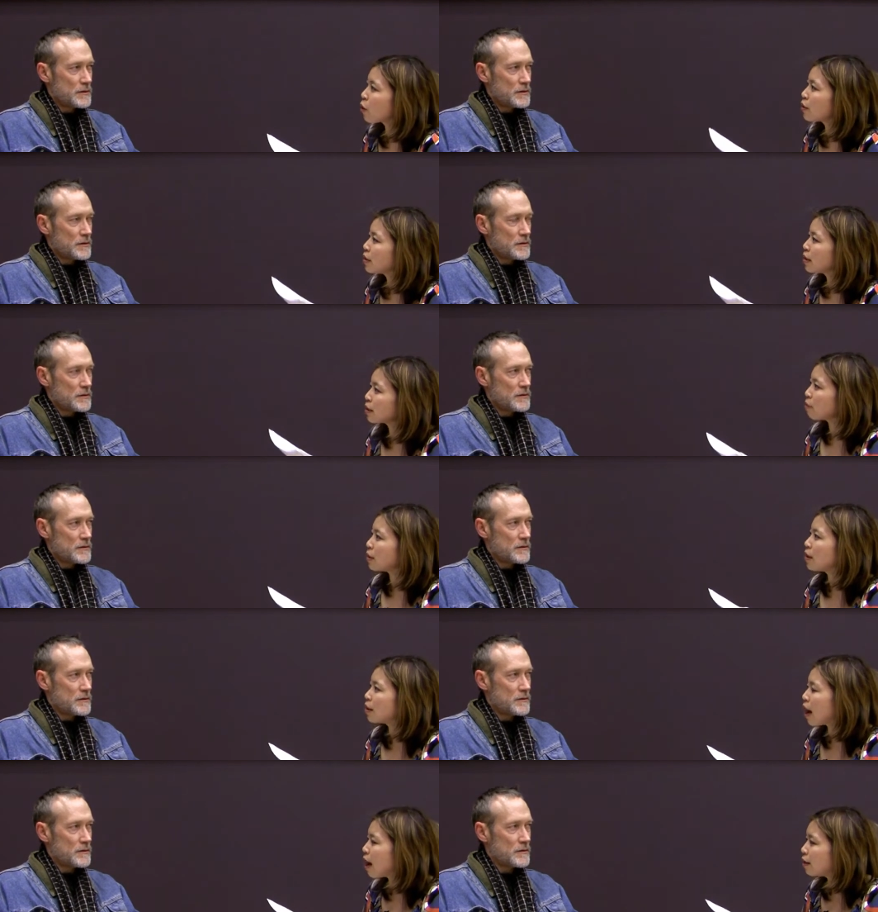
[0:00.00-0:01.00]
Speaker 1: or is this
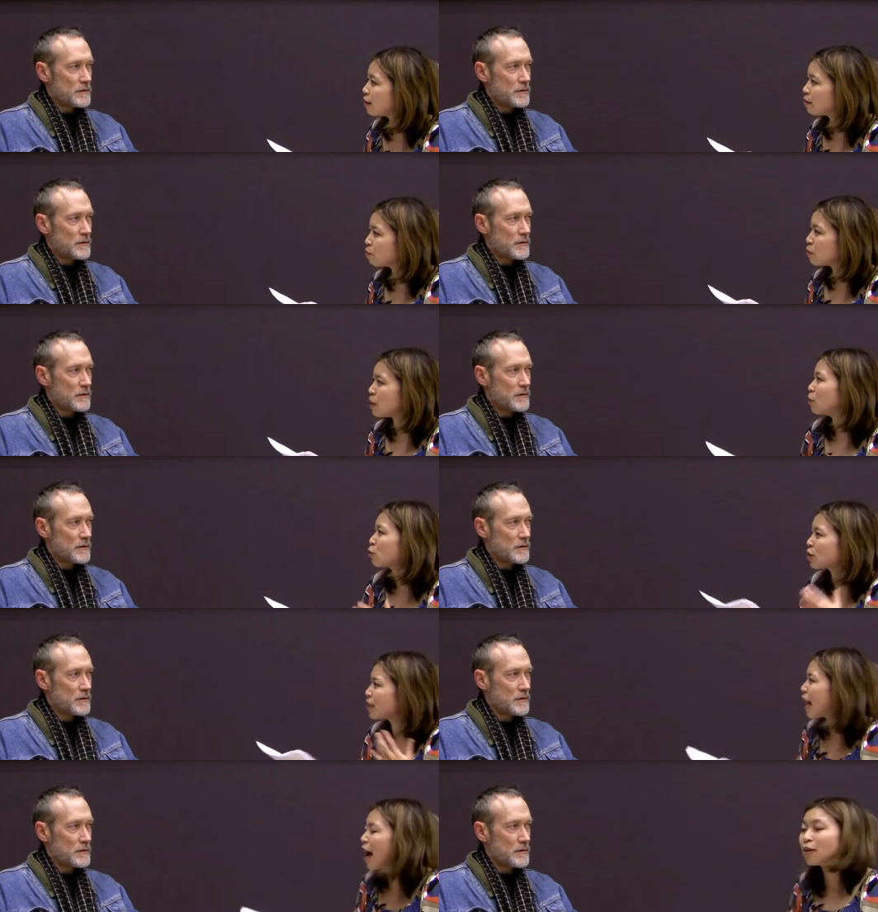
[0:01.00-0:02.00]
something that people
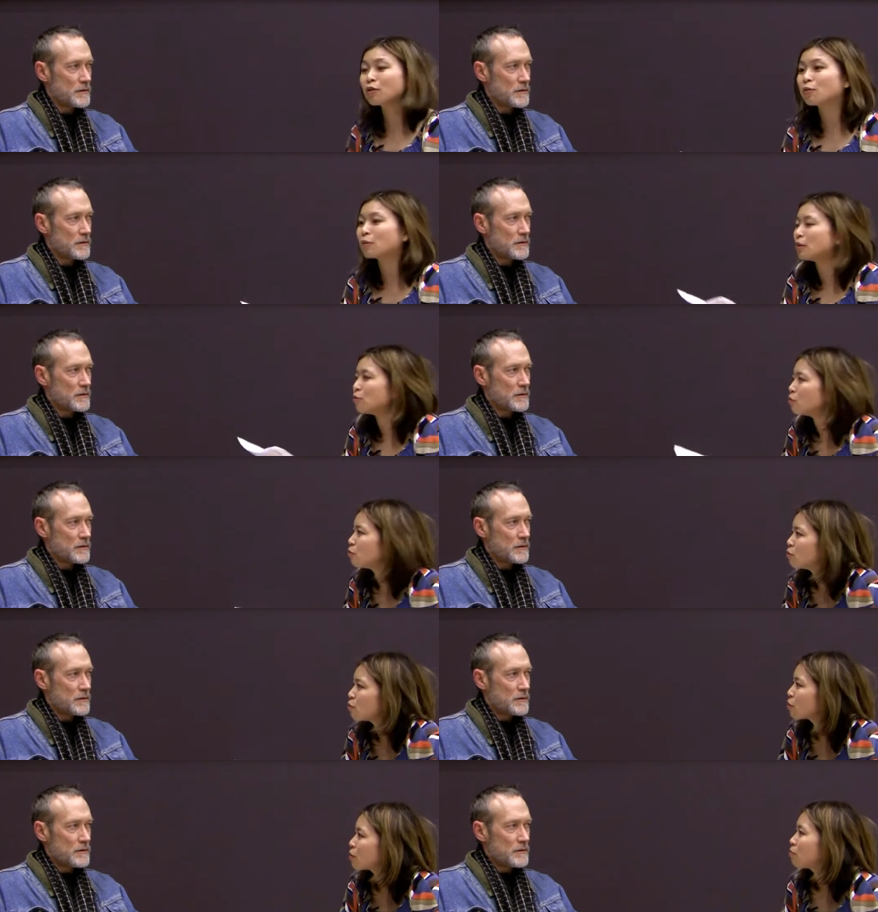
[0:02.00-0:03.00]
just tell you when
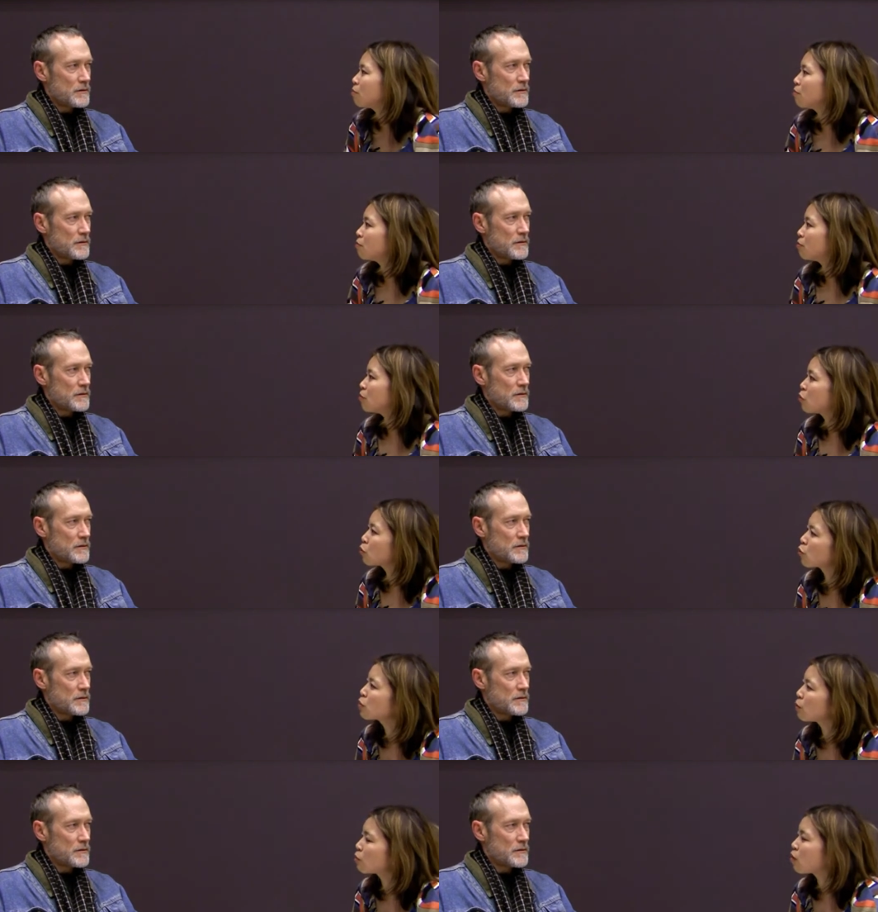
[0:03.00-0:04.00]
you're you're sort
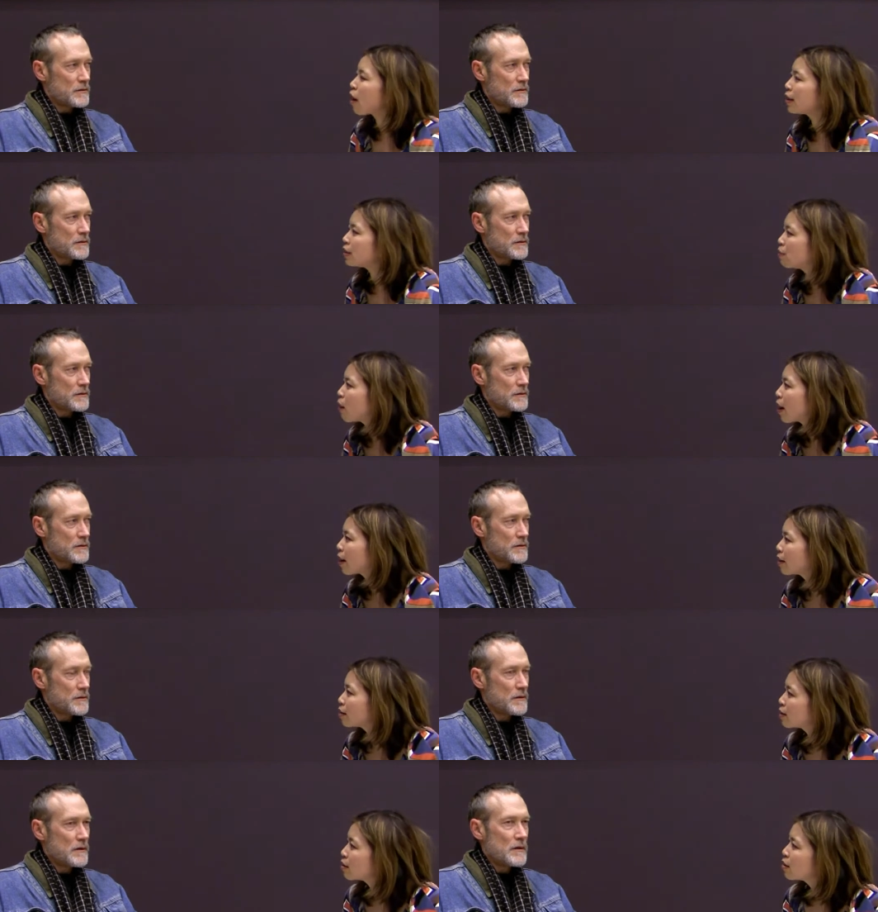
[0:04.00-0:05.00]
of surprised by
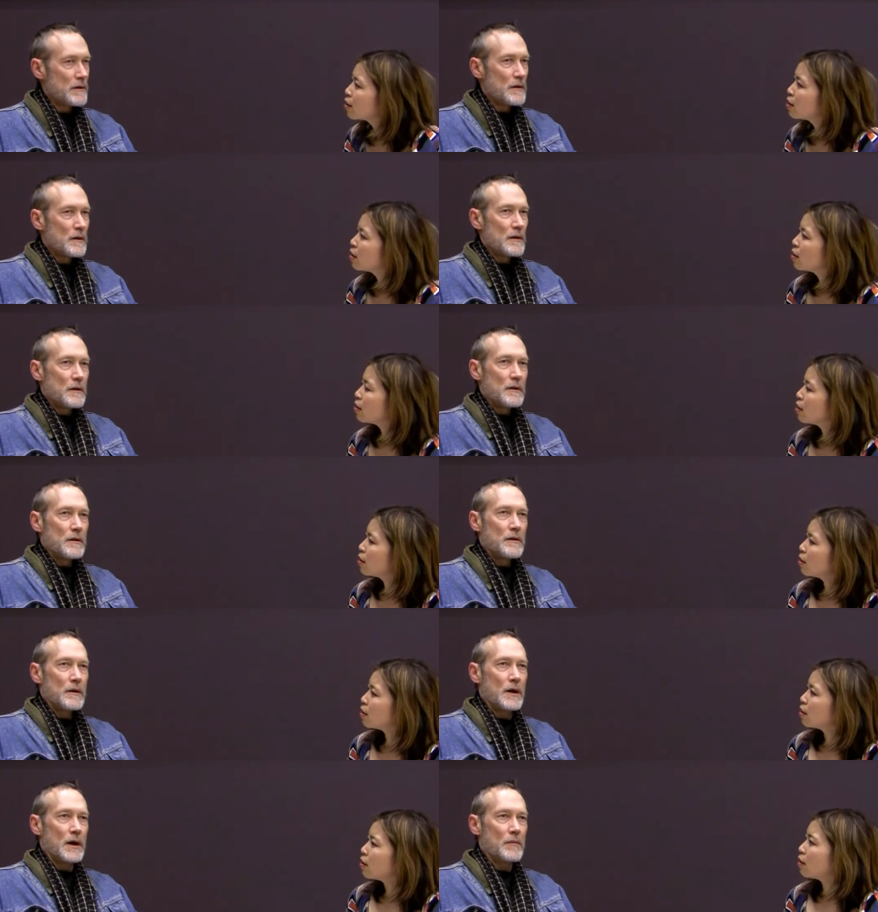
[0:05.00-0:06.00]

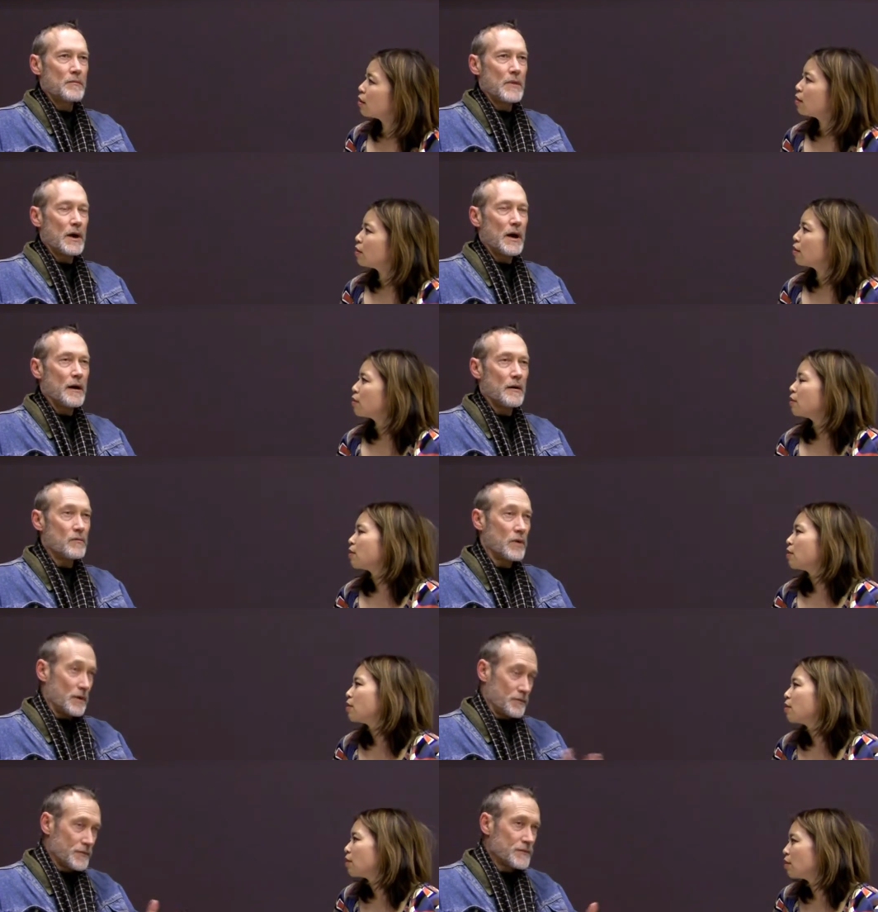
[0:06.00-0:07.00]
it?
Speaker 2: Um, I,
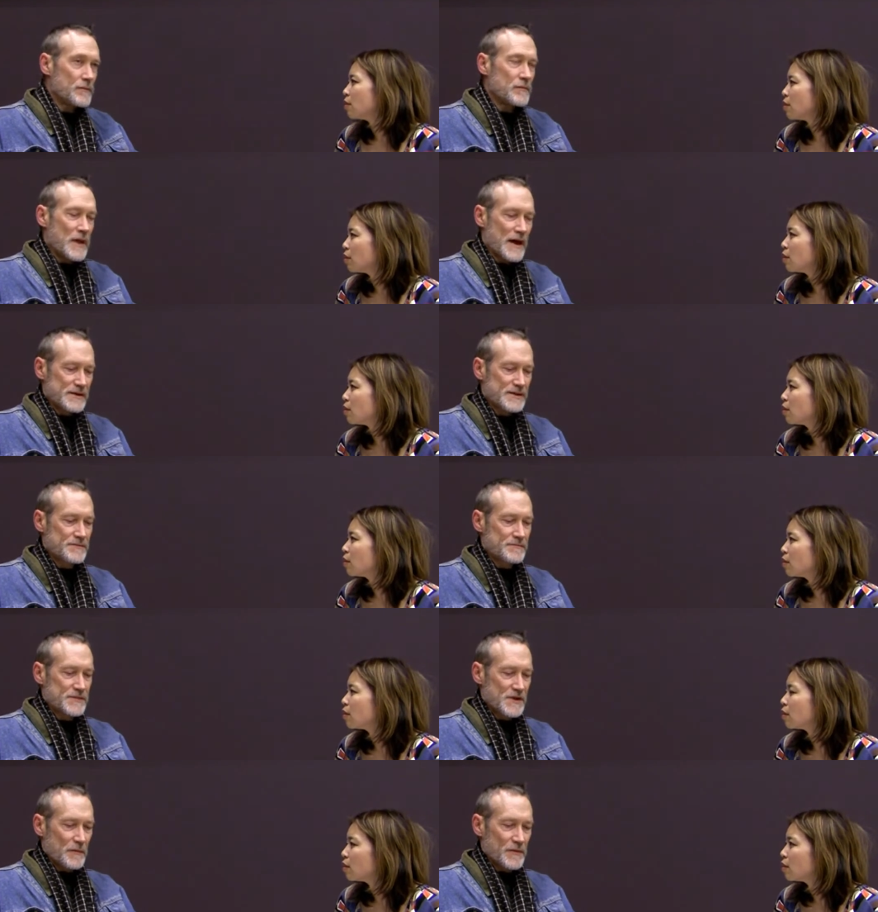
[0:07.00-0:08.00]
well, that's
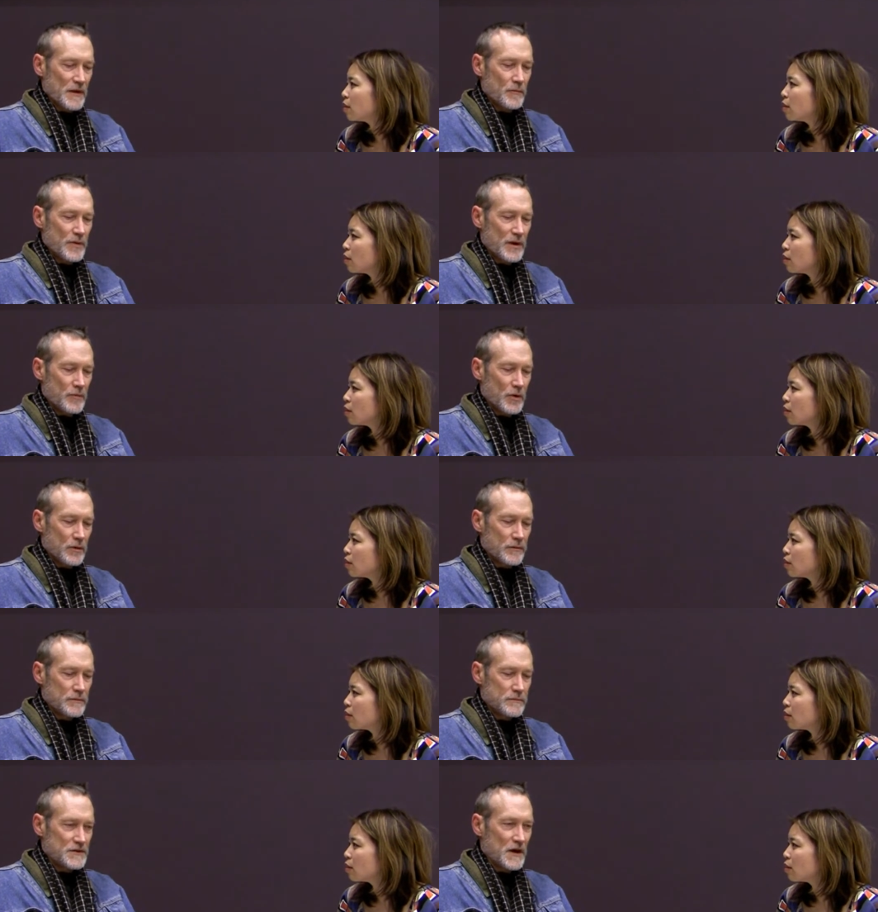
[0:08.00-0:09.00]
something
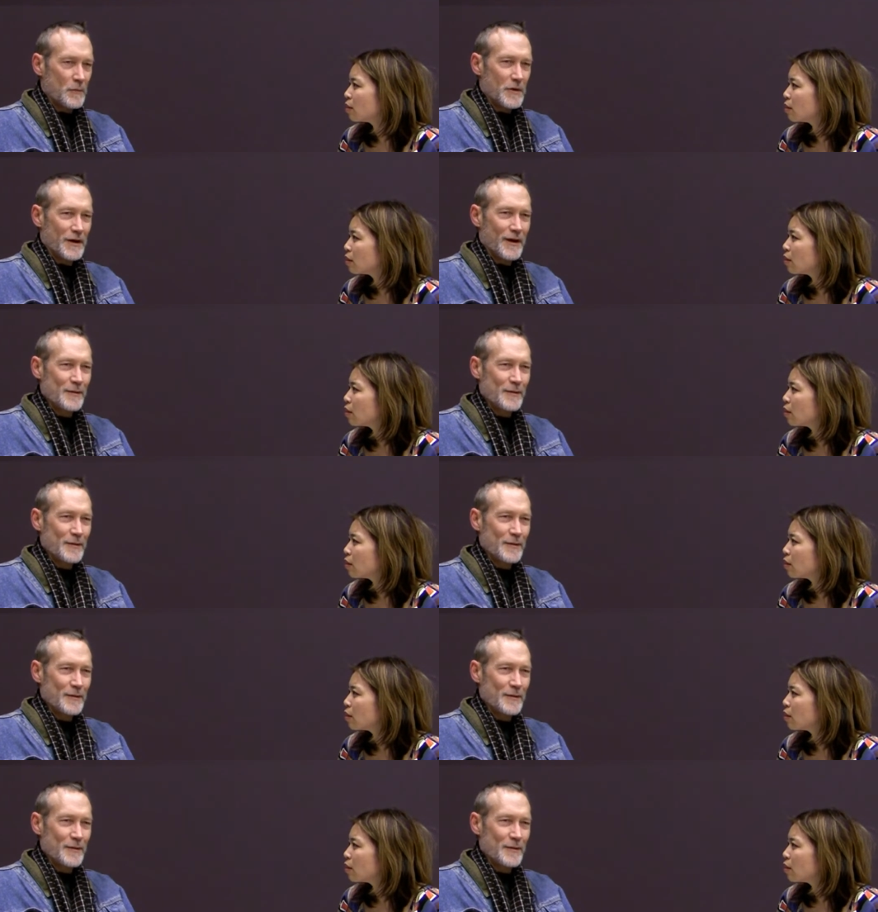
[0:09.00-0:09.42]
people tell me, and